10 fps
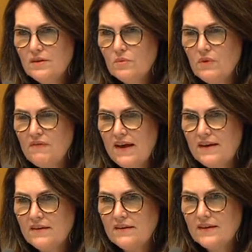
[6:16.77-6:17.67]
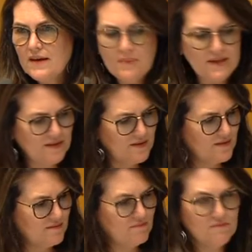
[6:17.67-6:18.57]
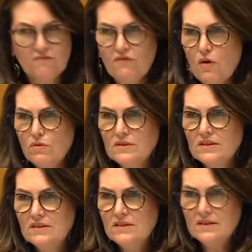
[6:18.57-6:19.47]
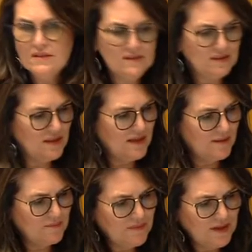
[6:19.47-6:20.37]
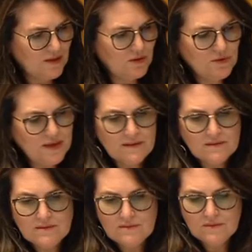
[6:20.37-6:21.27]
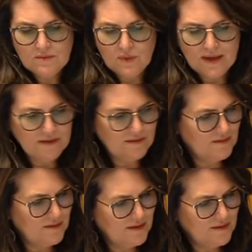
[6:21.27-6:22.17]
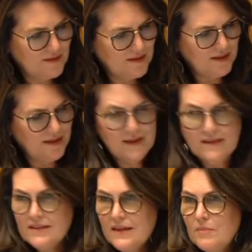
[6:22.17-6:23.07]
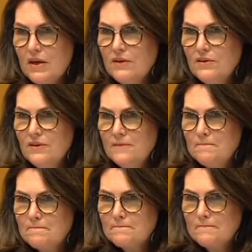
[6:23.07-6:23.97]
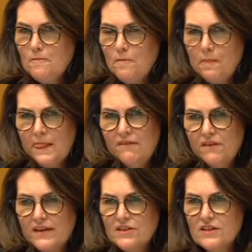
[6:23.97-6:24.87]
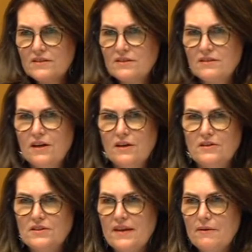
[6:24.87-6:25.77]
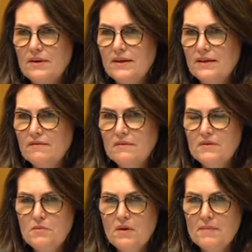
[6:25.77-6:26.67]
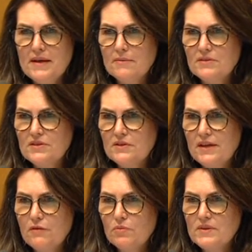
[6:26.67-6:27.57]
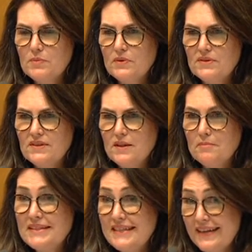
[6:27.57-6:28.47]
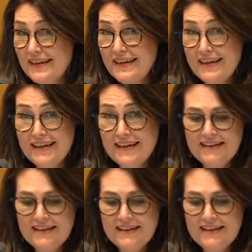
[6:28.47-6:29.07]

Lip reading: We've had companies fold, including one in Dubbo. If I can just go to that one, you might be able to sort of give a response in the particular here.